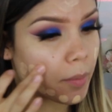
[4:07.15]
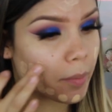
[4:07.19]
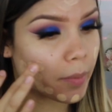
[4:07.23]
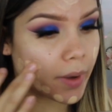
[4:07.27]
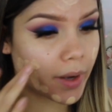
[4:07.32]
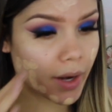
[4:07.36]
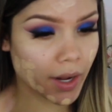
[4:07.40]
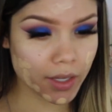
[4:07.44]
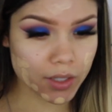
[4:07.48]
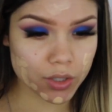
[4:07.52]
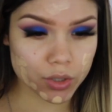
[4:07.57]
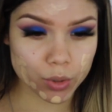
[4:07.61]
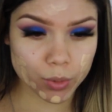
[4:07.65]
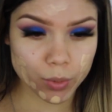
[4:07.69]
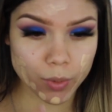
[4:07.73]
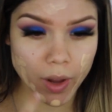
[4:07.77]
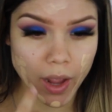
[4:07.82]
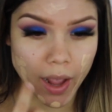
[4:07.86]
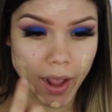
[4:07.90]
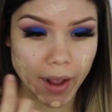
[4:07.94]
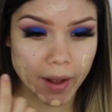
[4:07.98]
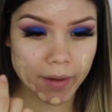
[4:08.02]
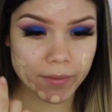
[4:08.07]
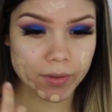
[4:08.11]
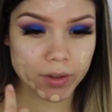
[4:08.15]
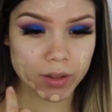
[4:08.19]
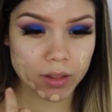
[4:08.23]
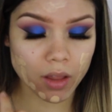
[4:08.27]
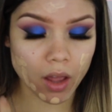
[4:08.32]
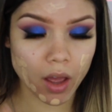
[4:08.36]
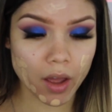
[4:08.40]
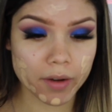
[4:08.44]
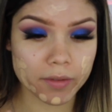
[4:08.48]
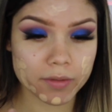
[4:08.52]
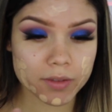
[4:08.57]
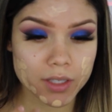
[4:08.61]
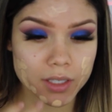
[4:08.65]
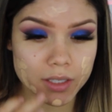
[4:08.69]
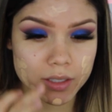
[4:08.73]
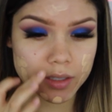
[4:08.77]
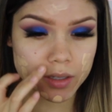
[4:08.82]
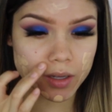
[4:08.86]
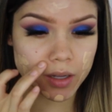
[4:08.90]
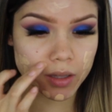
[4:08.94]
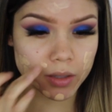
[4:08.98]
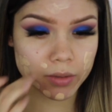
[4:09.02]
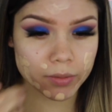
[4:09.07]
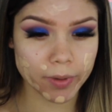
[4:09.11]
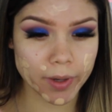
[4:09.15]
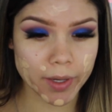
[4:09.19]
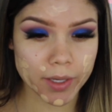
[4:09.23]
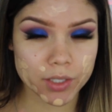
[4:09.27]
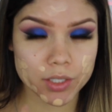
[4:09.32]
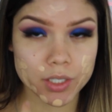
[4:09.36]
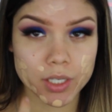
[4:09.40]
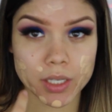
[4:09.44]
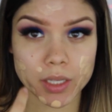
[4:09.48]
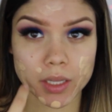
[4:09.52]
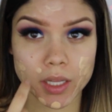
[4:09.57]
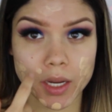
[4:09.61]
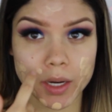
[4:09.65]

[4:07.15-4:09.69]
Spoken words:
but I do have a lot of discoloration.